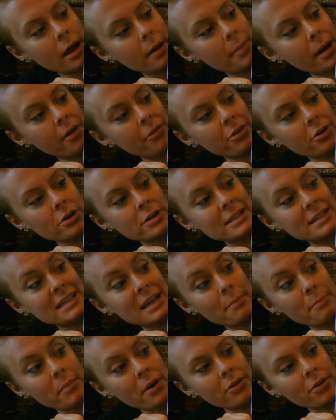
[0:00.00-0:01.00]
about their
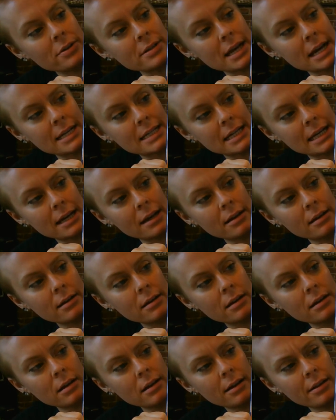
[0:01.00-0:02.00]
stepmother's idea.
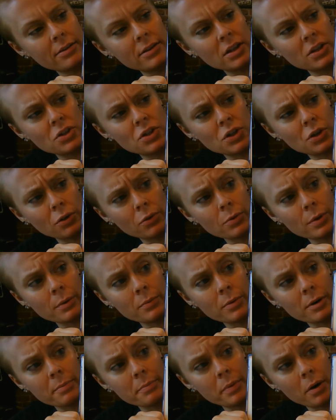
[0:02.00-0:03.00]
The children
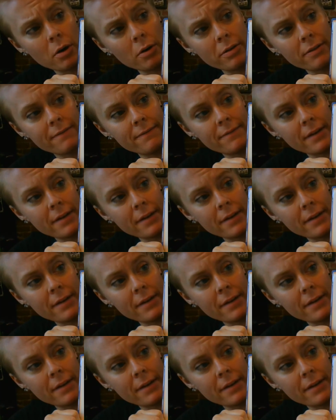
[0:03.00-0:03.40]
were both